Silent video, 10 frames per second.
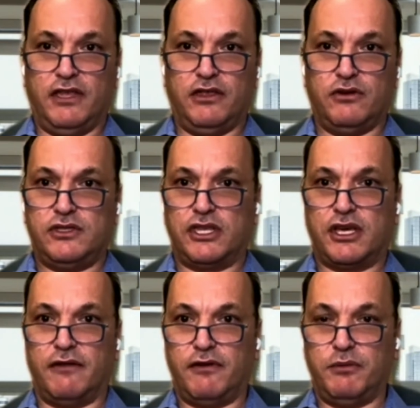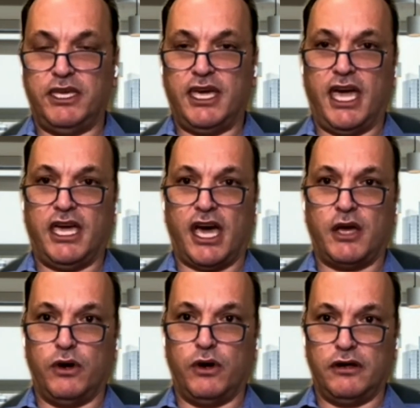vendors that come from the
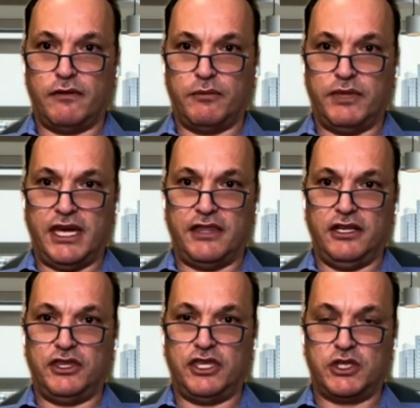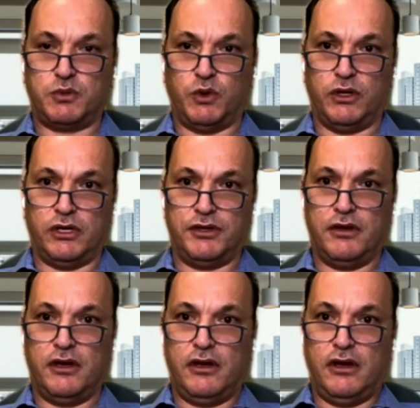AI world, from the analytic world,